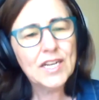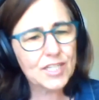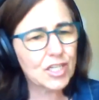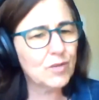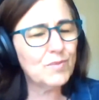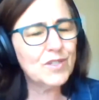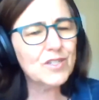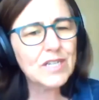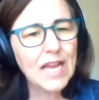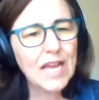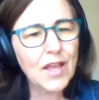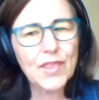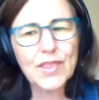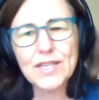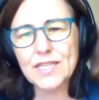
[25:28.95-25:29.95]
to community
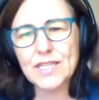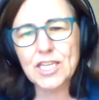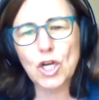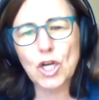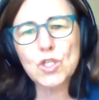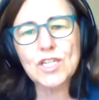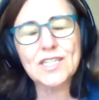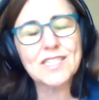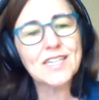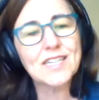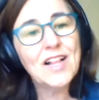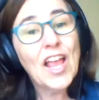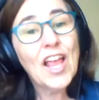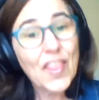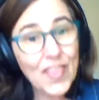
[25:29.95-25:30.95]
health, to the
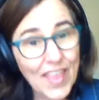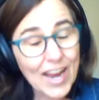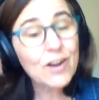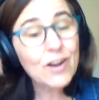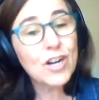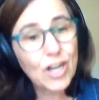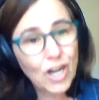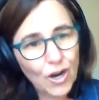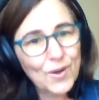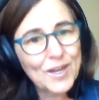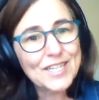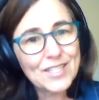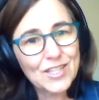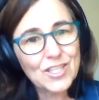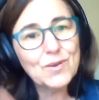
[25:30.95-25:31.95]
oceans, they're
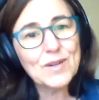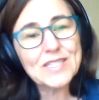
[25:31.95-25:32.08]
going to the